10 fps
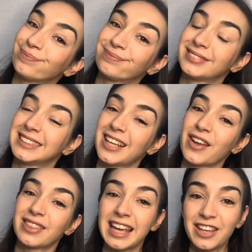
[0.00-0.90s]
So
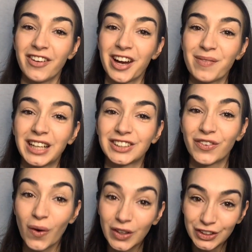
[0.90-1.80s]
thank you very much
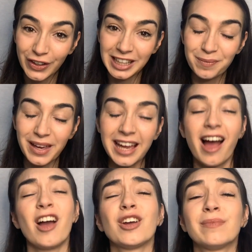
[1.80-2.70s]
for joining me. I
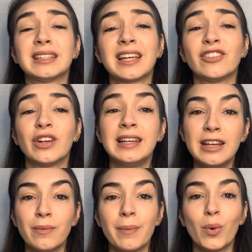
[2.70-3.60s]
hope this gives you a little
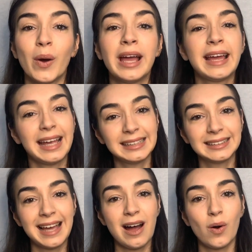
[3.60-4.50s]
bit more
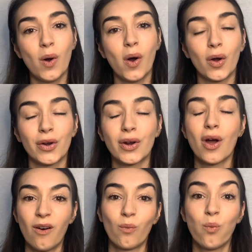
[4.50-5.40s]
intel on
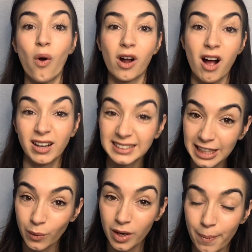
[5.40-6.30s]
what car seat you
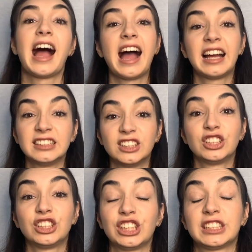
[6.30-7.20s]
want to buy, and
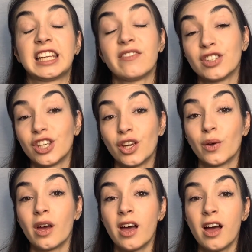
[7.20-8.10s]
just gives you
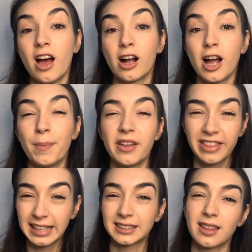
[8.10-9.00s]
a couple of
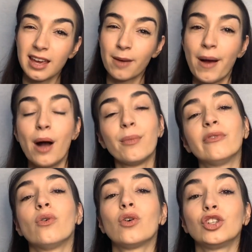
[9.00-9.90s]
things to think about
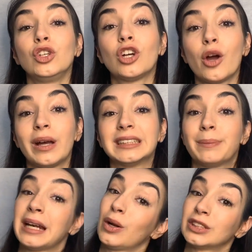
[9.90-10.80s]
before you go and
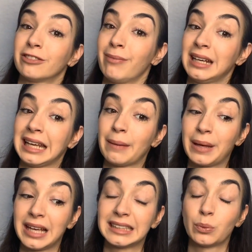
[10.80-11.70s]
spend lots of money,
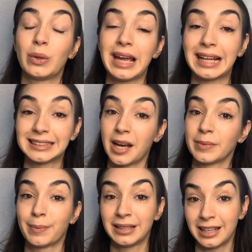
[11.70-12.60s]
because we ended up
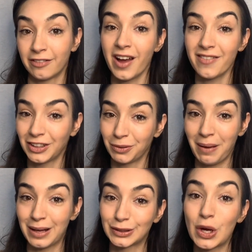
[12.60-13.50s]
spending
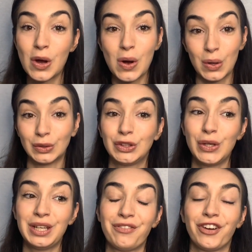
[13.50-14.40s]
£500 on 2
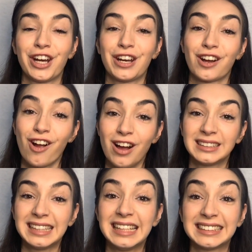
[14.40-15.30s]
different car
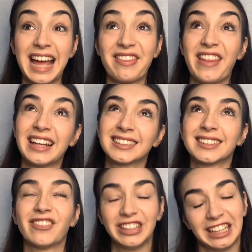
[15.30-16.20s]
seats, and that's a
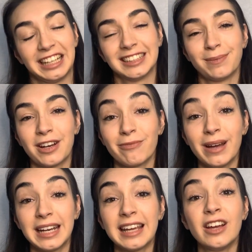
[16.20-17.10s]
ridiculous amount of money.